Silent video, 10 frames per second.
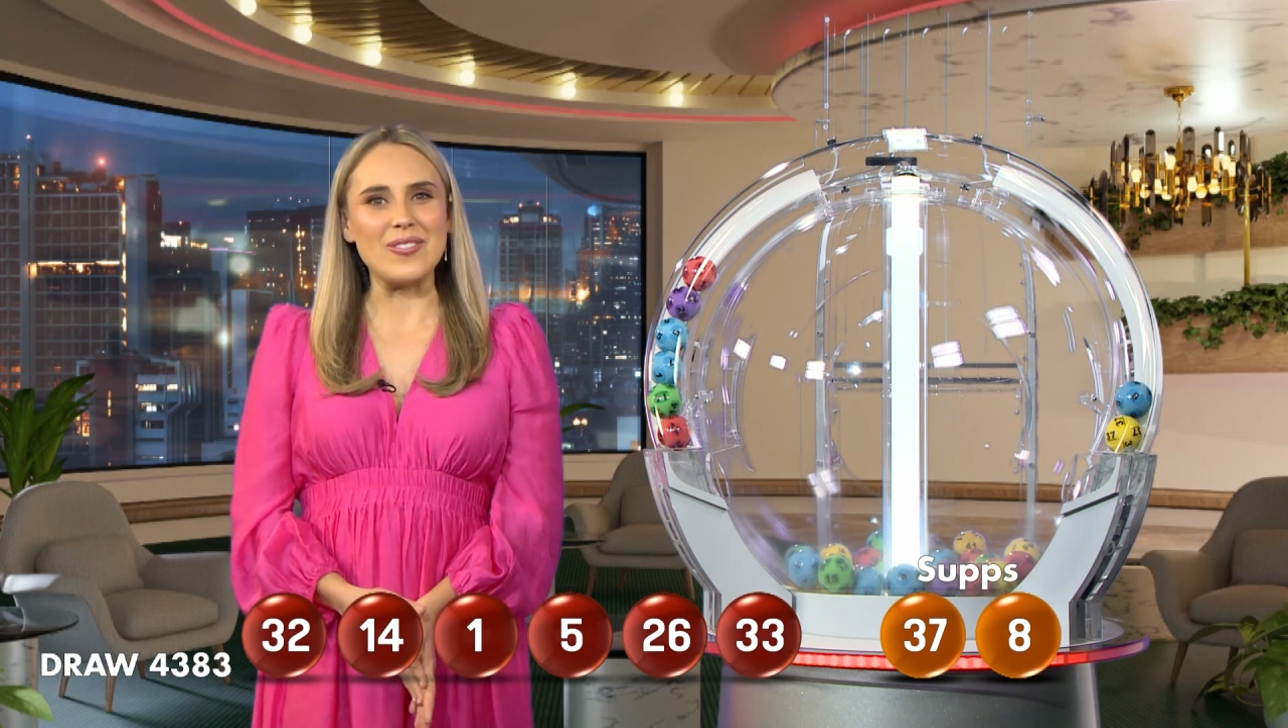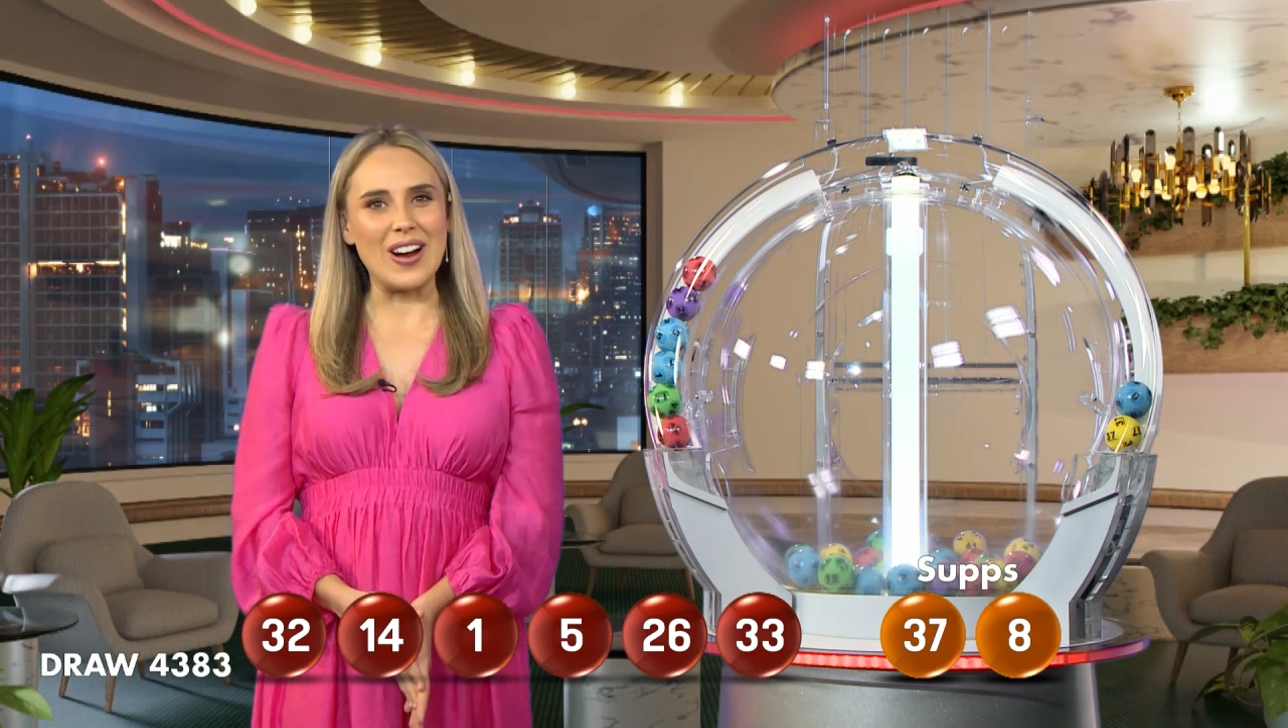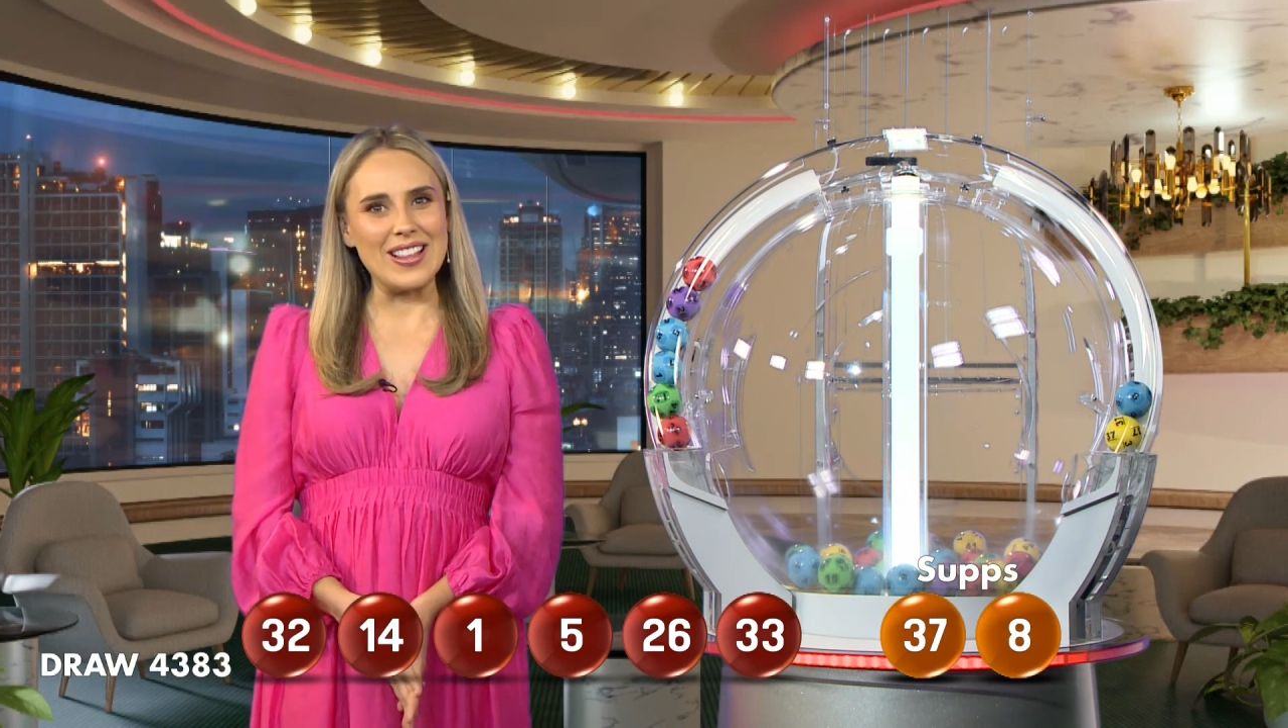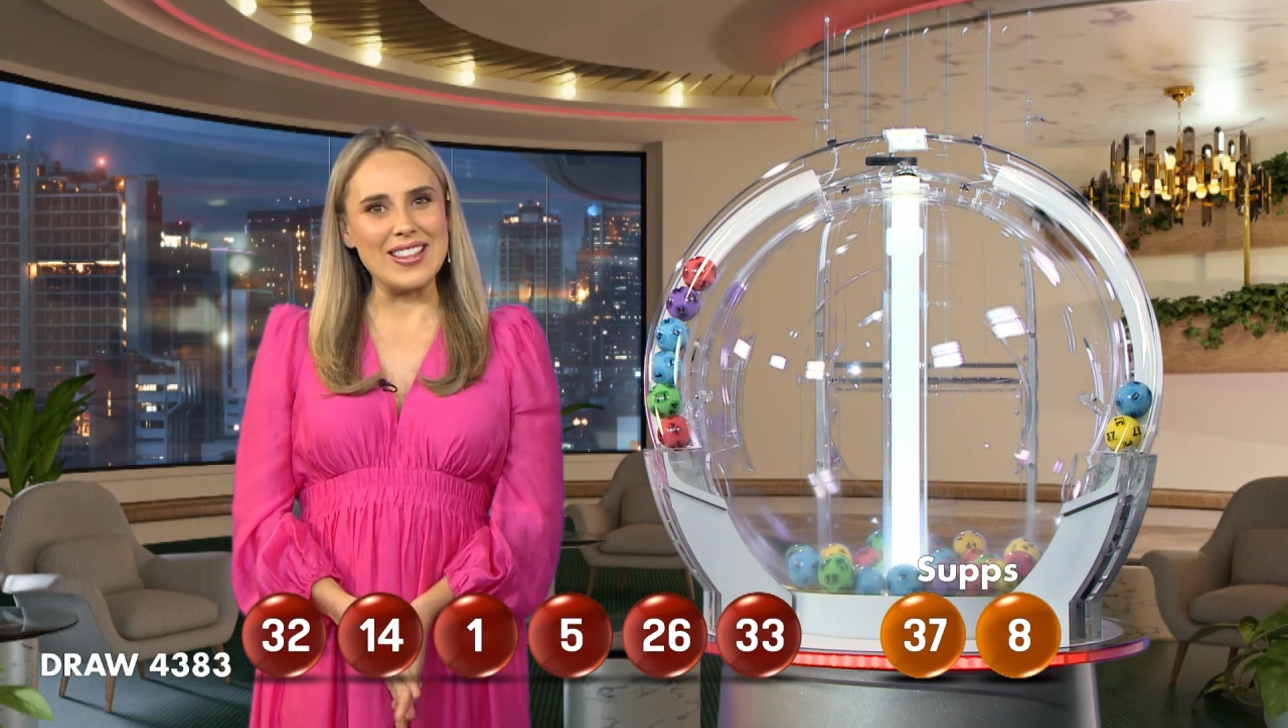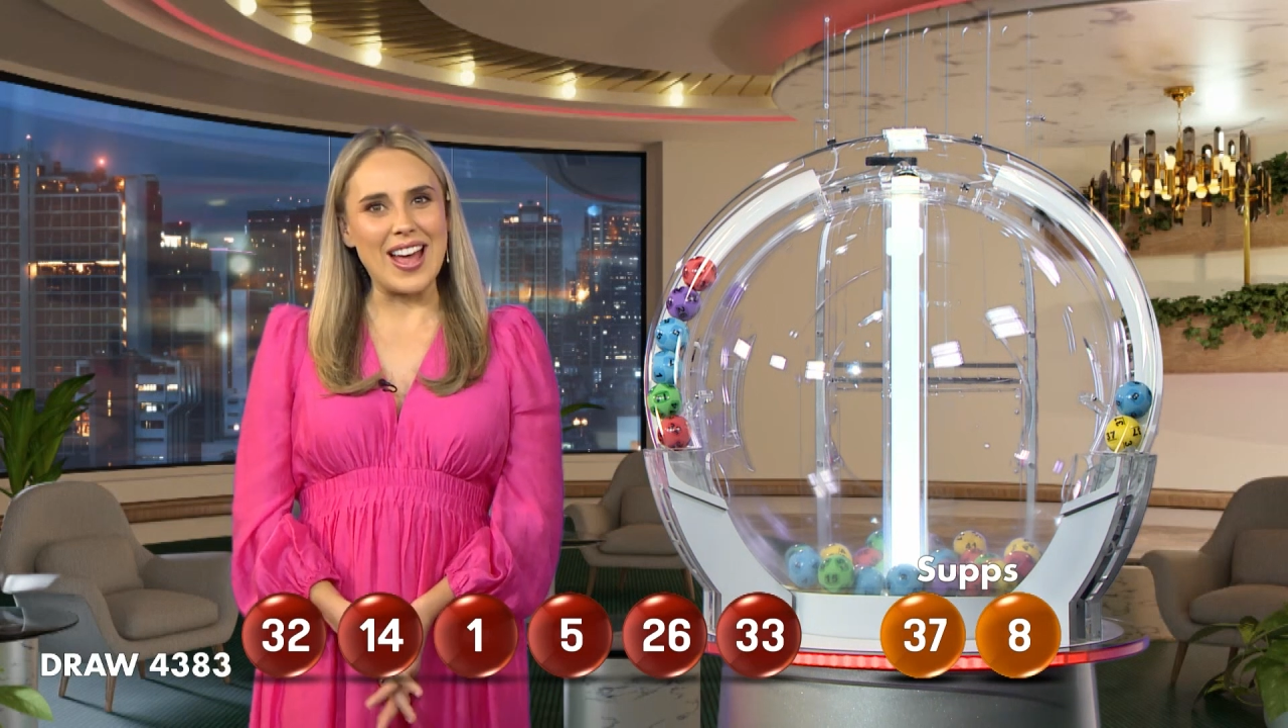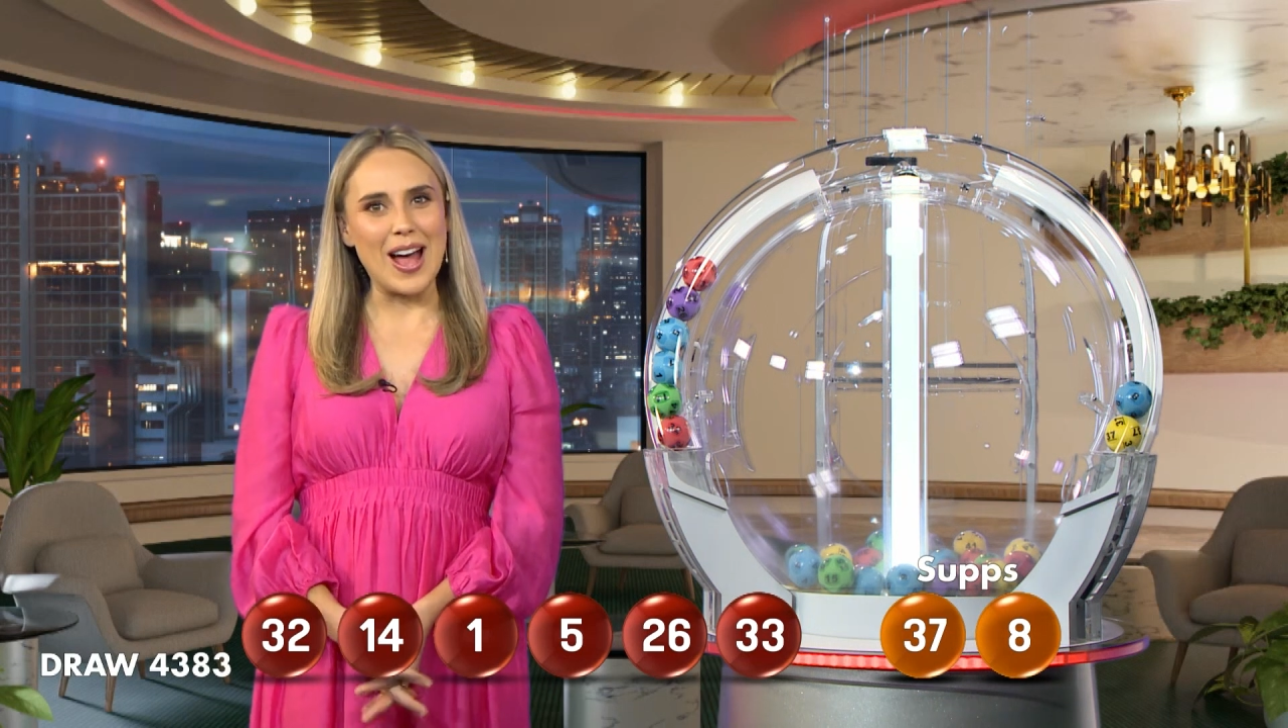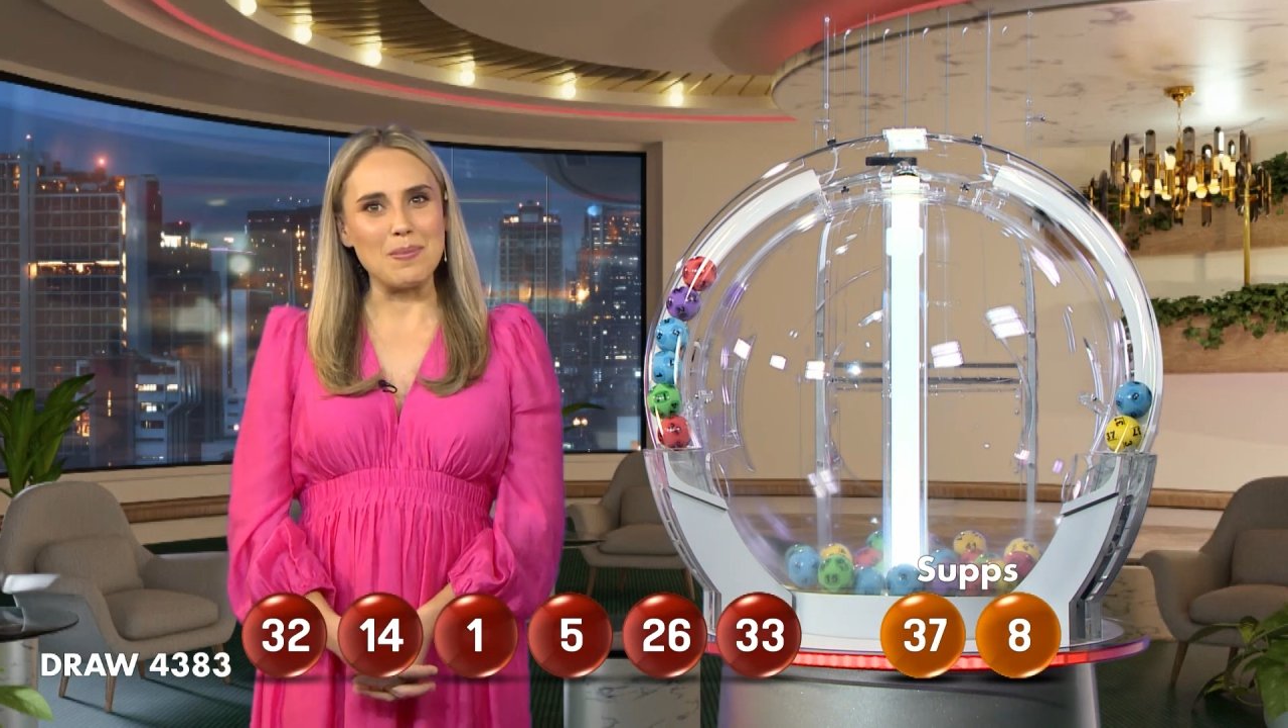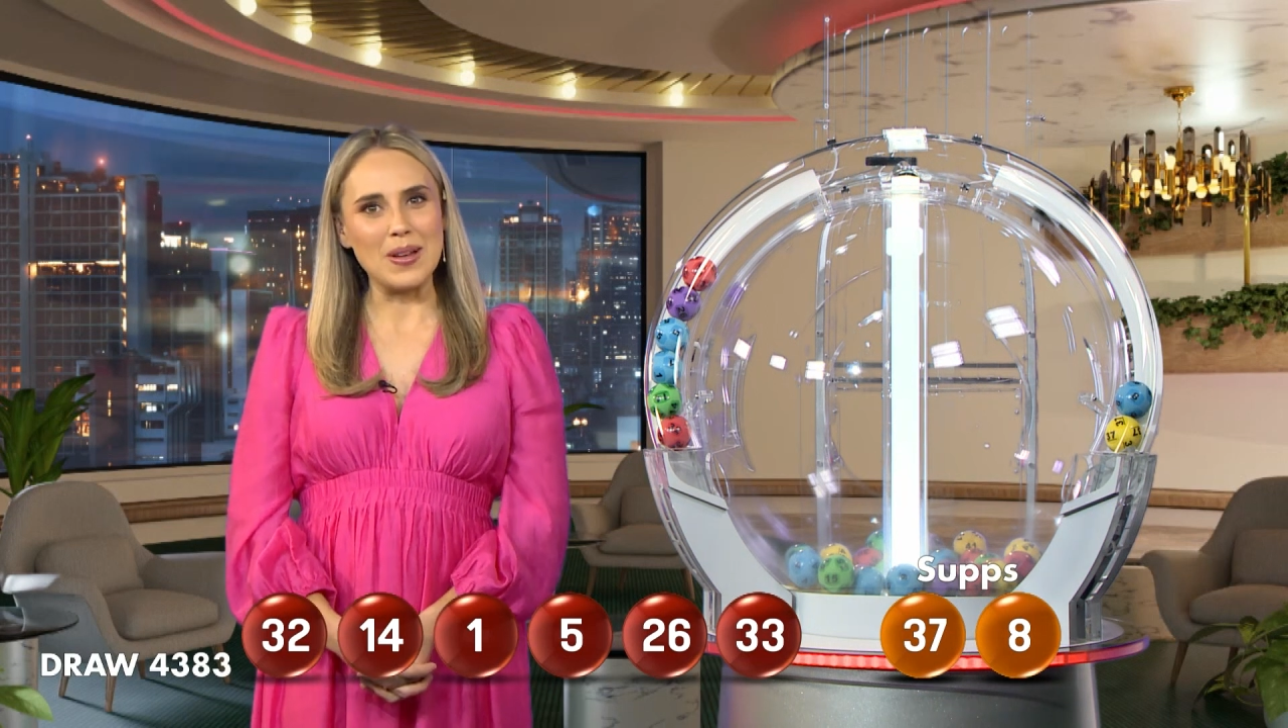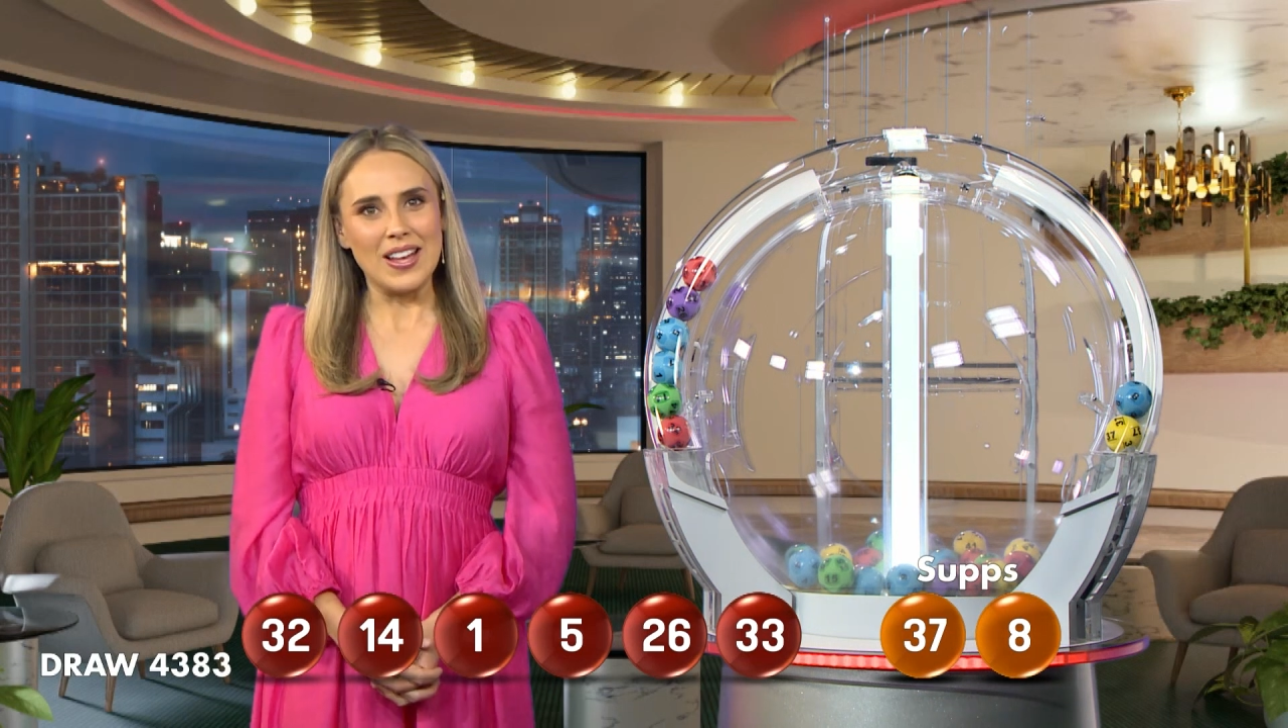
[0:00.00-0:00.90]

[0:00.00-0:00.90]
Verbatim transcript: via the app.